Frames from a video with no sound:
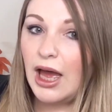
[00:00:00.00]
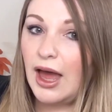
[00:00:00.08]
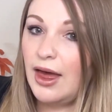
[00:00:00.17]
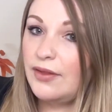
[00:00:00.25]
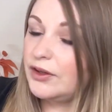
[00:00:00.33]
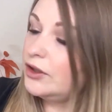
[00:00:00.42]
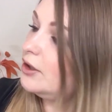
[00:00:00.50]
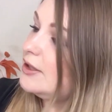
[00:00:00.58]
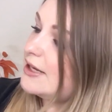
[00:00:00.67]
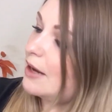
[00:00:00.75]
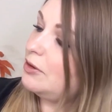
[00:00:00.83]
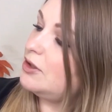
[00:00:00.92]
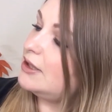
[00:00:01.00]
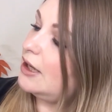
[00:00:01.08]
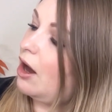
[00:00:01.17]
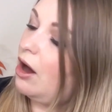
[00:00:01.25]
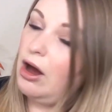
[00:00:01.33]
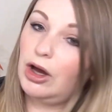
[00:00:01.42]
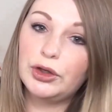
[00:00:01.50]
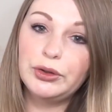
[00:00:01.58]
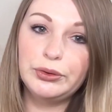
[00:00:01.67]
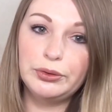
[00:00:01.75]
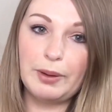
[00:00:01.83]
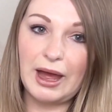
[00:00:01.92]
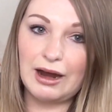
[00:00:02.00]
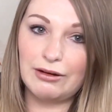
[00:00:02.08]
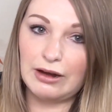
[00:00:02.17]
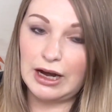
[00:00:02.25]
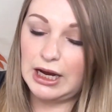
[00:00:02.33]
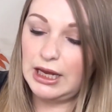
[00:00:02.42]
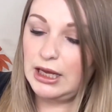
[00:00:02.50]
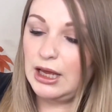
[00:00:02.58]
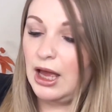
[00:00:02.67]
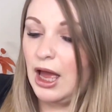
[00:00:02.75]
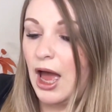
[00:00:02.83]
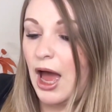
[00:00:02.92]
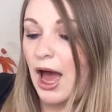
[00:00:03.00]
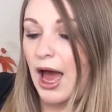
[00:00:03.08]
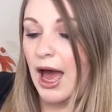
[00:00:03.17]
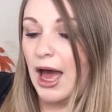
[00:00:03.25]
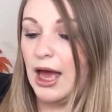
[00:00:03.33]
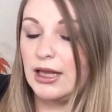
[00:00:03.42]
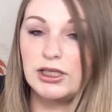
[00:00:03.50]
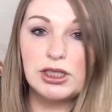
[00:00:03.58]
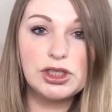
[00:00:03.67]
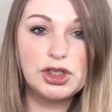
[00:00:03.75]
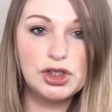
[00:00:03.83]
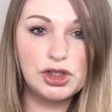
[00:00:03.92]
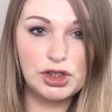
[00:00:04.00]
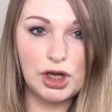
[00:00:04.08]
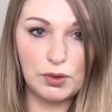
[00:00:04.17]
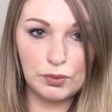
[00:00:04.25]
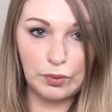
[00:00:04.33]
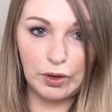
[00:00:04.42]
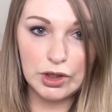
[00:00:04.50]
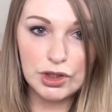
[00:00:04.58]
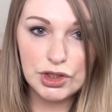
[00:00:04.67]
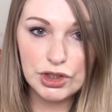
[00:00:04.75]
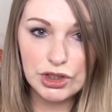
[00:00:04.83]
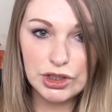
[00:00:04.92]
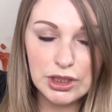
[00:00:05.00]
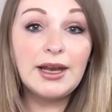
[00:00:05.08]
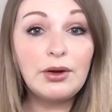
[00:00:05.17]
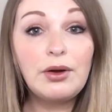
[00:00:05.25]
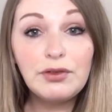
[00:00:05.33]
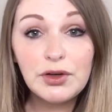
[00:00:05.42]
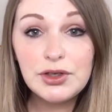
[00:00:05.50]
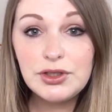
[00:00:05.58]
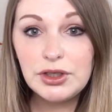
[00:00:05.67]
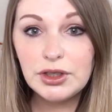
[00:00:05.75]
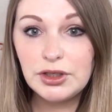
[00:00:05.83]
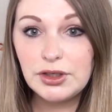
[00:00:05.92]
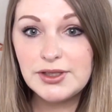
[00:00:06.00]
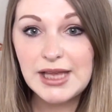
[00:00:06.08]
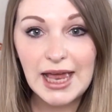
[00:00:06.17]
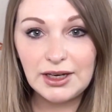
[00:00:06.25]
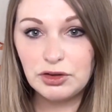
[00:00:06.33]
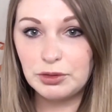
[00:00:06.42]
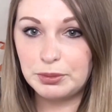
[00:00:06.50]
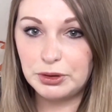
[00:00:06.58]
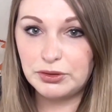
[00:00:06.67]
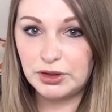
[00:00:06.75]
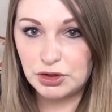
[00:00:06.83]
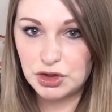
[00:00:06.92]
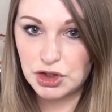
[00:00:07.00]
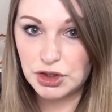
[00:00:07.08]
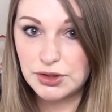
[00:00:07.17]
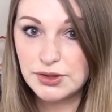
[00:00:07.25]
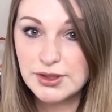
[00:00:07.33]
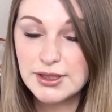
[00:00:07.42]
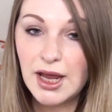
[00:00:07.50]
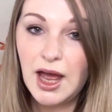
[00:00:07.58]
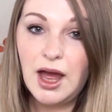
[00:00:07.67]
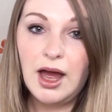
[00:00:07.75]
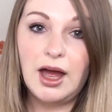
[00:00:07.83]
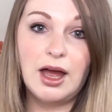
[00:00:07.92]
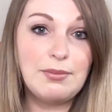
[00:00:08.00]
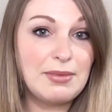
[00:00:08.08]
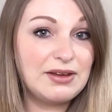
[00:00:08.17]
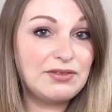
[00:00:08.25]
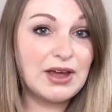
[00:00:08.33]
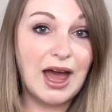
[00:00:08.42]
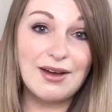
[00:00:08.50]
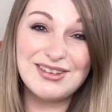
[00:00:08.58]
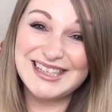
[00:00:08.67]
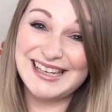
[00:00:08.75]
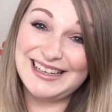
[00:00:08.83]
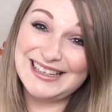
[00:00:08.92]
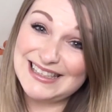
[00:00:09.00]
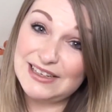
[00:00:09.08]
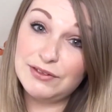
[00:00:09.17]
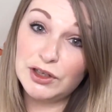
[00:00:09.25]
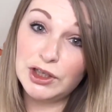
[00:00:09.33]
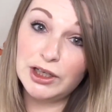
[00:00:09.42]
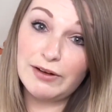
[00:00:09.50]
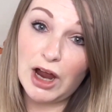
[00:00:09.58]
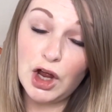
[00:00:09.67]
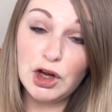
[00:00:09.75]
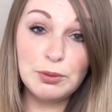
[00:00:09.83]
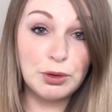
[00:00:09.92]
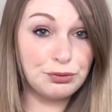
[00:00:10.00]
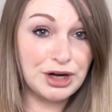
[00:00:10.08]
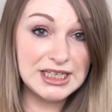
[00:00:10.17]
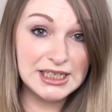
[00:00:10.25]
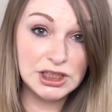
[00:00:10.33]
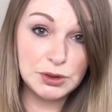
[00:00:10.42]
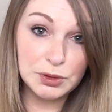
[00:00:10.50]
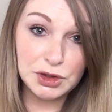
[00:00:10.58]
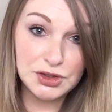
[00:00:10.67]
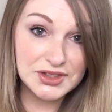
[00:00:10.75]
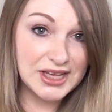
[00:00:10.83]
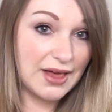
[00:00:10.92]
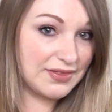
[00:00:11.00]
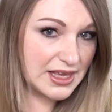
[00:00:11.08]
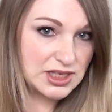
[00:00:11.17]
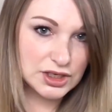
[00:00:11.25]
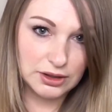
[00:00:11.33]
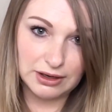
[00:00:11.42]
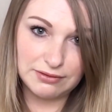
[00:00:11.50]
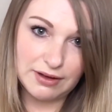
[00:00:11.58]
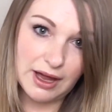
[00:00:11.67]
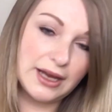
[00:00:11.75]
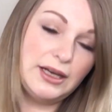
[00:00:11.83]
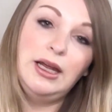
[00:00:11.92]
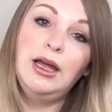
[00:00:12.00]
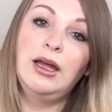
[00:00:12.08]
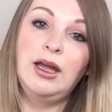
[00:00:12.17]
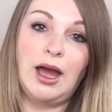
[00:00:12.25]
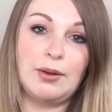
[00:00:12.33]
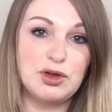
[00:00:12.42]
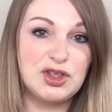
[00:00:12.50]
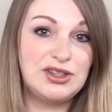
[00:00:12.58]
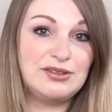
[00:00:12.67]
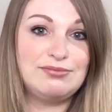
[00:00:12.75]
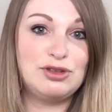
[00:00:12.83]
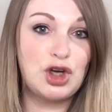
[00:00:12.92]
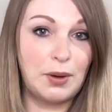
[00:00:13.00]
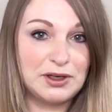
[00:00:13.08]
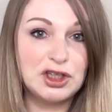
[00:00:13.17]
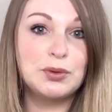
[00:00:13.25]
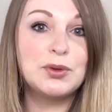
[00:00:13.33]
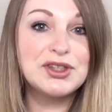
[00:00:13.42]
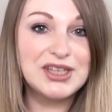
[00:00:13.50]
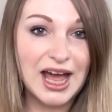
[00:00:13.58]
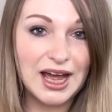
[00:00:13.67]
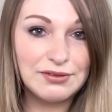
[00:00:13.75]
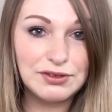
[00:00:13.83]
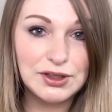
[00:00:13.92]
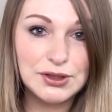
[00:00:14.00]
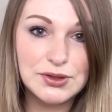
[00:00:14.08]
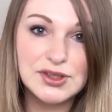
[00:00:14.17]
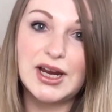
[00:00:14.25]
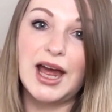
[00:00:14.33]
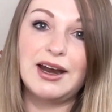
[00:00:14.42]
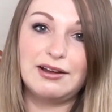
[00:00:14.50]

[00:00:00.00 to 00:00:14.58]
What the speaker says: and the colours I'm using are Cool Peri and Stonewashed. Now of course you can use any other blue that you choose. If you have a slightly different colour at home already and you want to use that, that's totally fine. I'm just showing you the ones that I've used and I